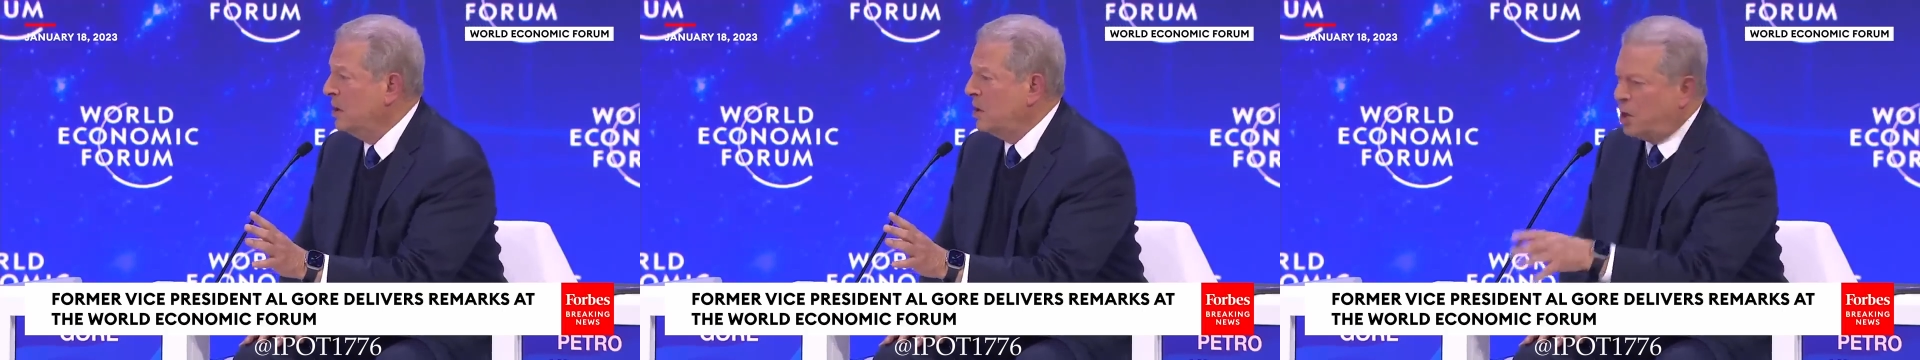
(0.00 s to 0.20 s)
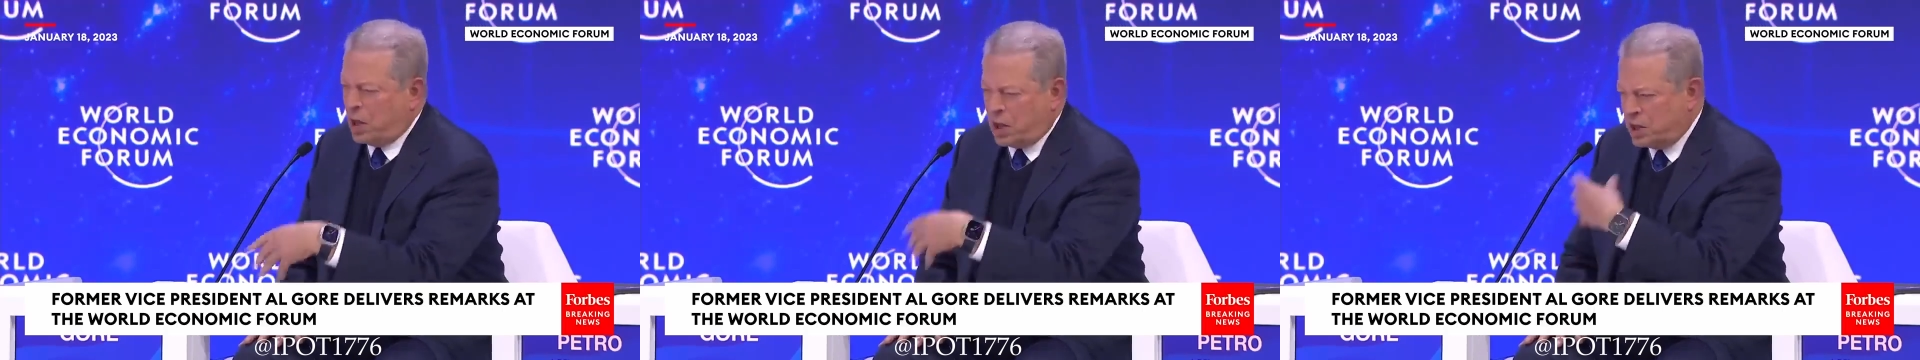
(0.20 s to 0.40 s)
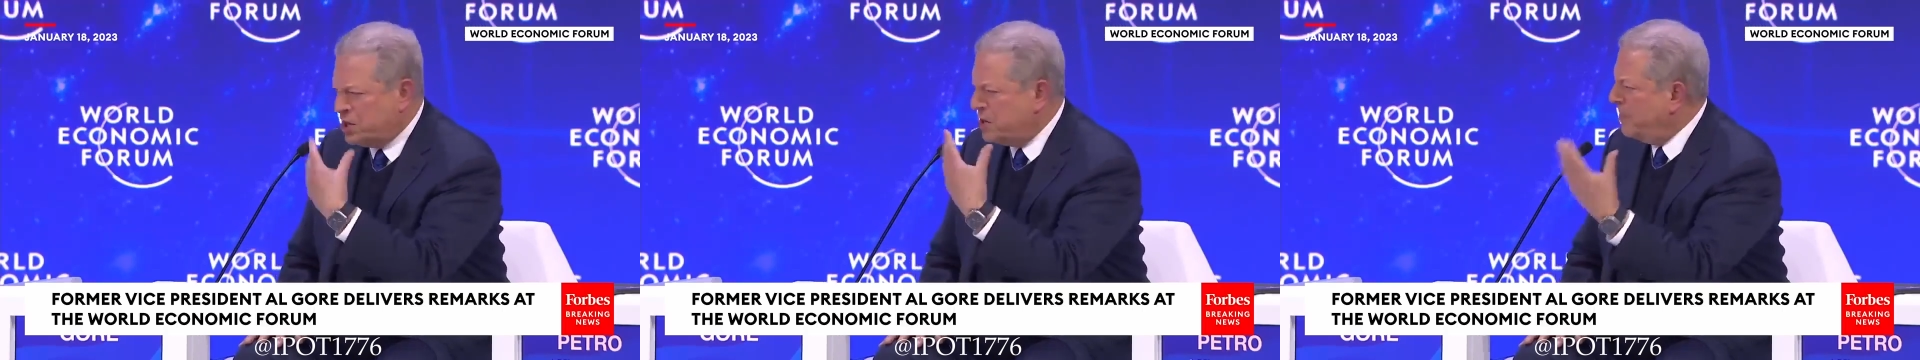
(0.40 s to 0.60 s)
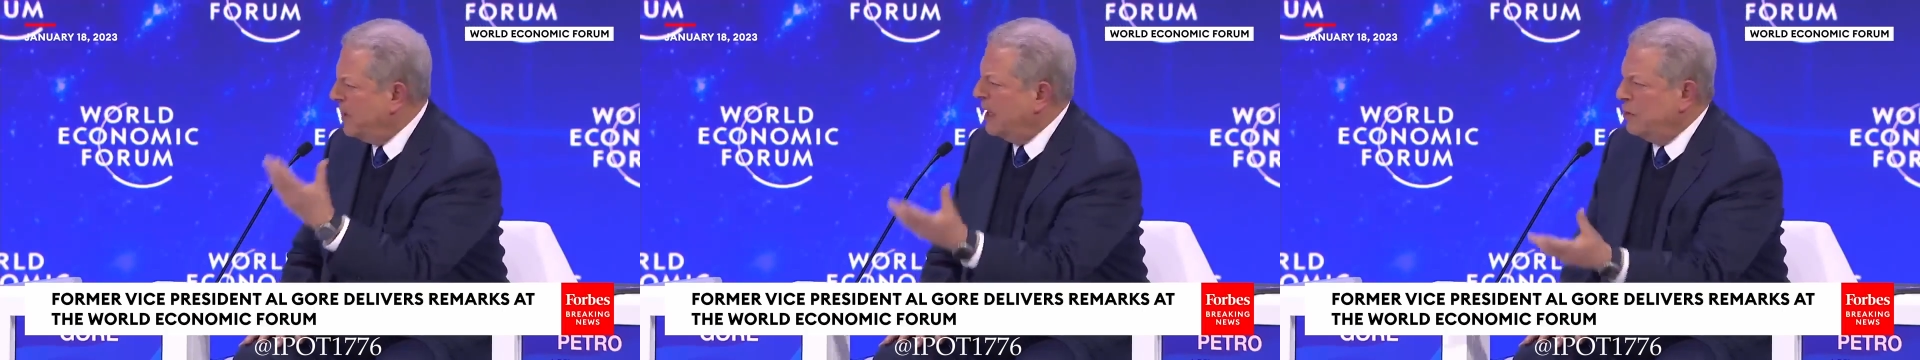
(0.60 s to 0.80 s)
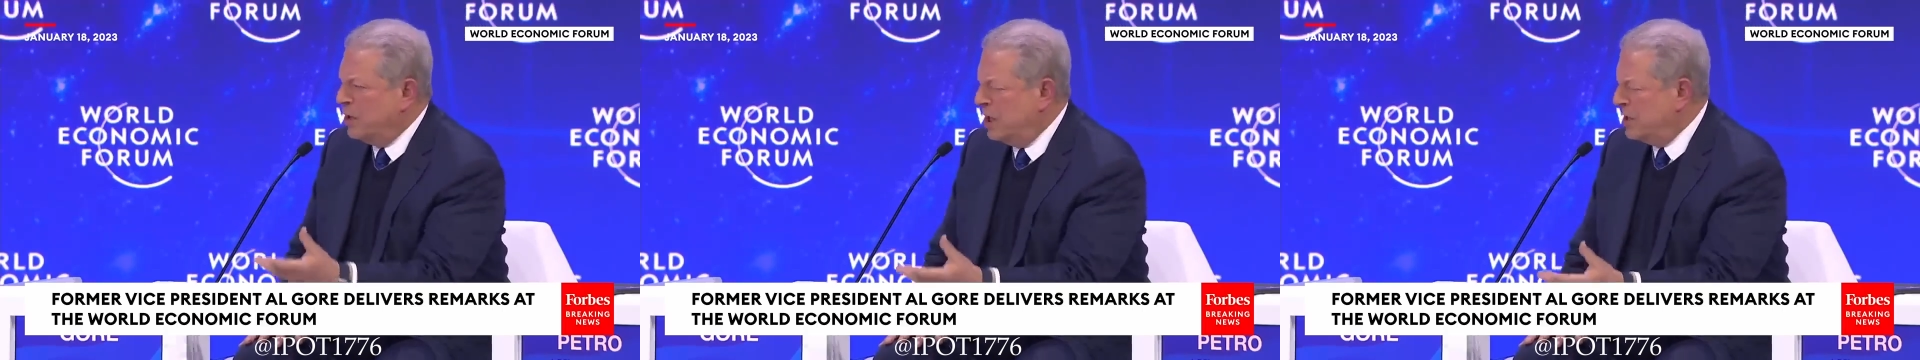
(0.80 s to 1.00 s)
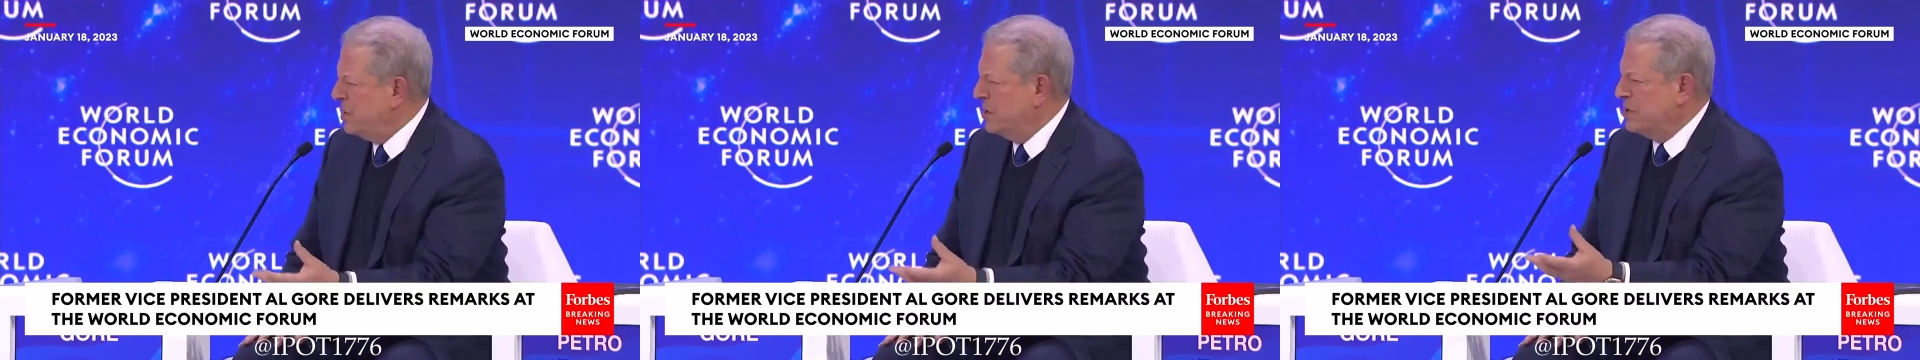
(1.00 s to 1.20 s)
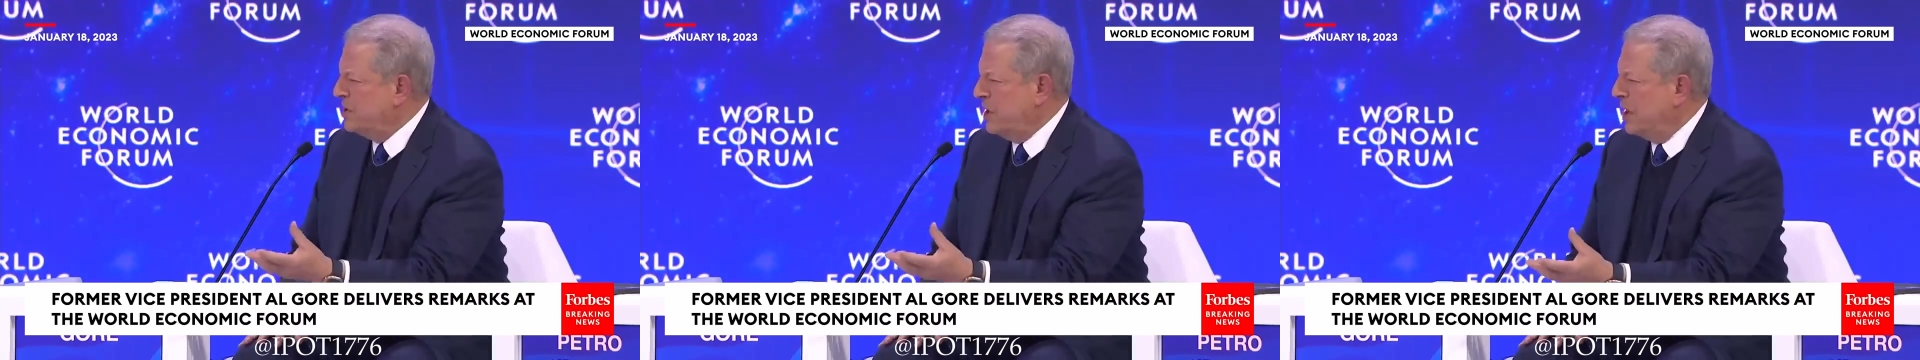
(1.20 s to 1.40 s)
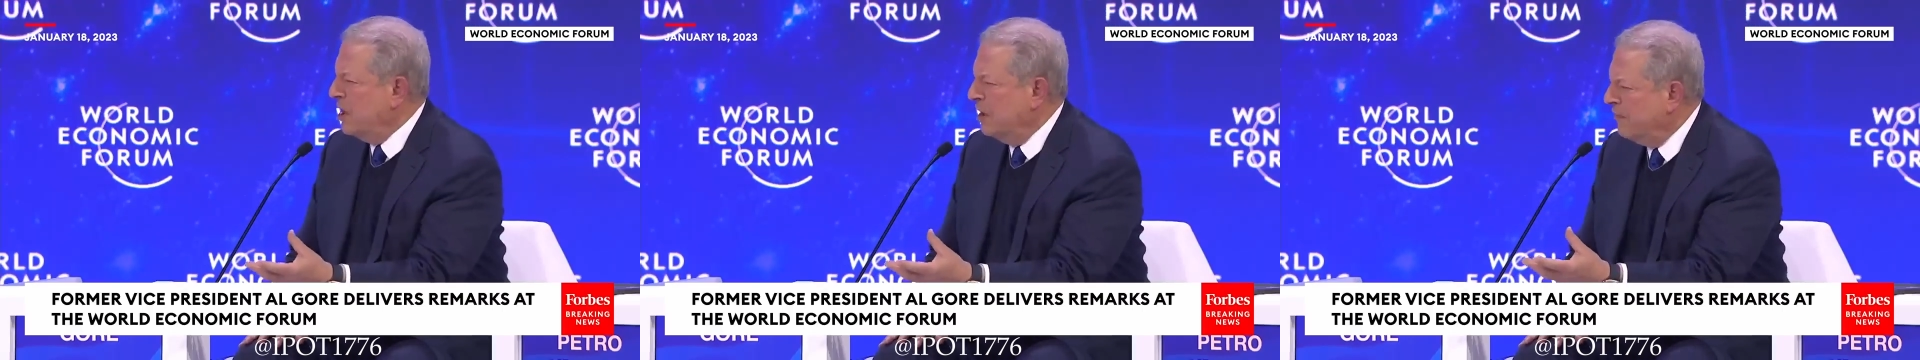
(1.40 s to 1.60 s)
caused by
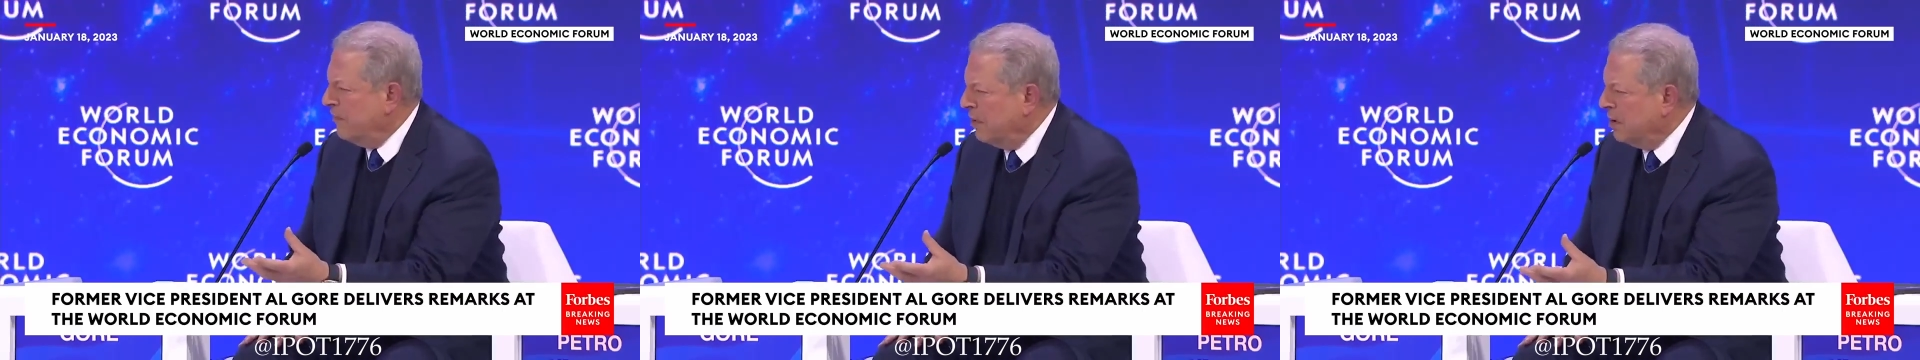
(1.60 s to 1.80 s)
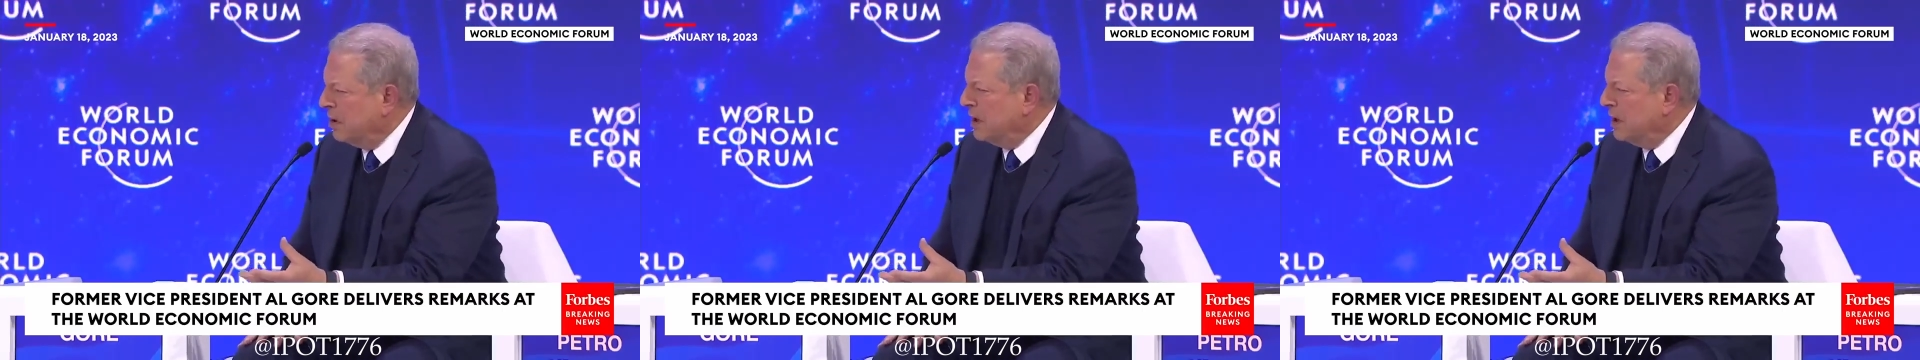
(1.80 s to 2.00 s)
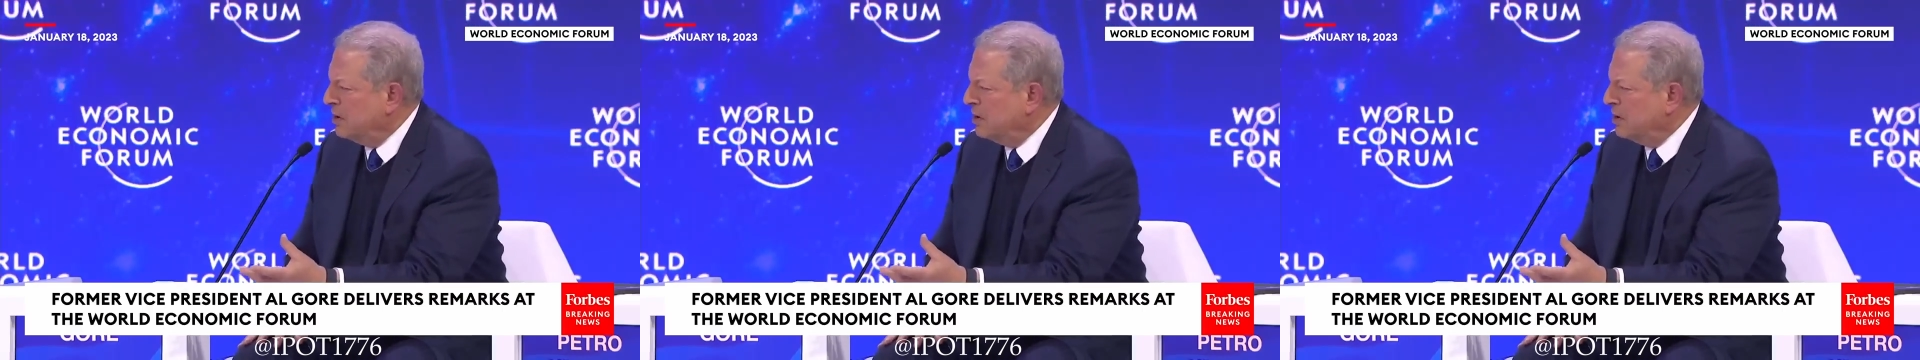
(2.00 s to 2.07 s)
Russia's evil